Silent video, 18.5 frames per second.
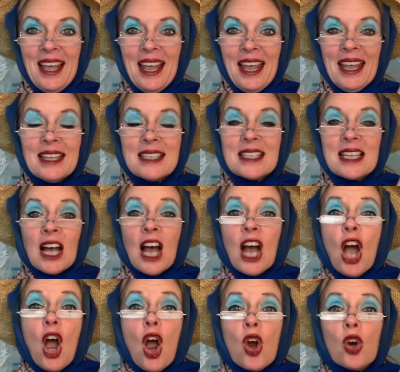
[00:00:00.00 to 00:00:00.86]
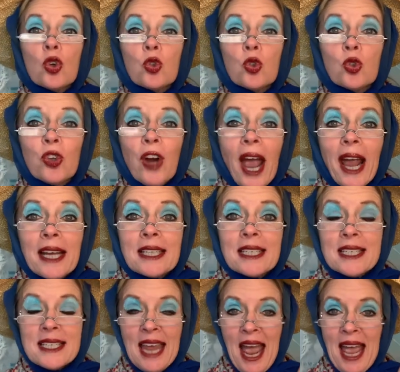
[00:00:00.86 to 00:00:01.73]
It's a
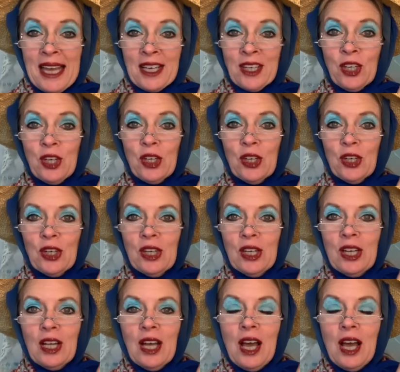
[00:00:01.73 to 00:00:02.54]
rectangle.